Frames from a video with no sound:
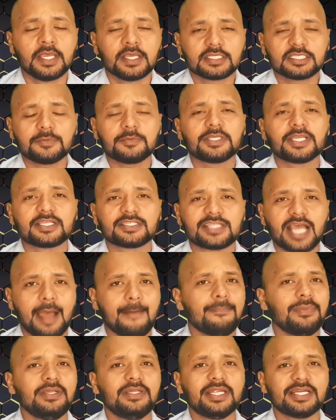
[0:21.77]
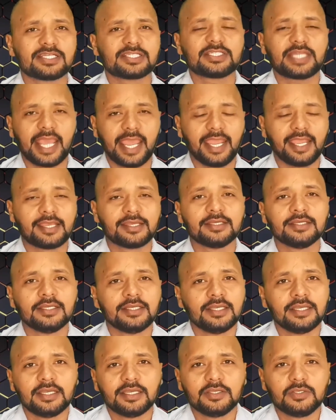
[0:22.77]
So for example, let's take,
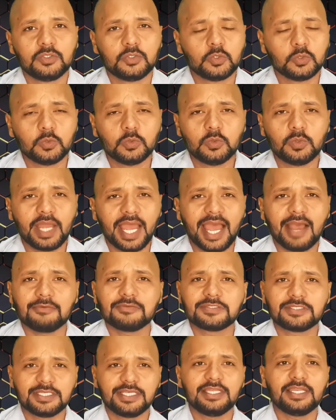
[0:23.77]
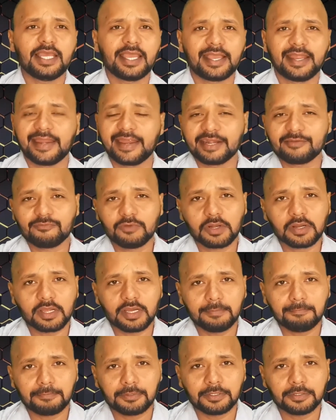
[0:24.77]
you have seen a cricket World
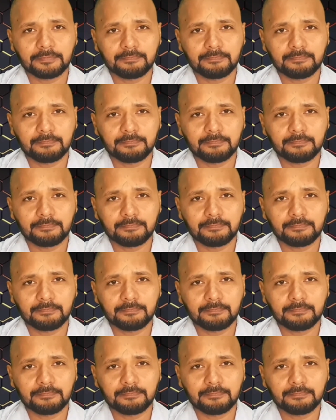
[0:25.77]
Cup.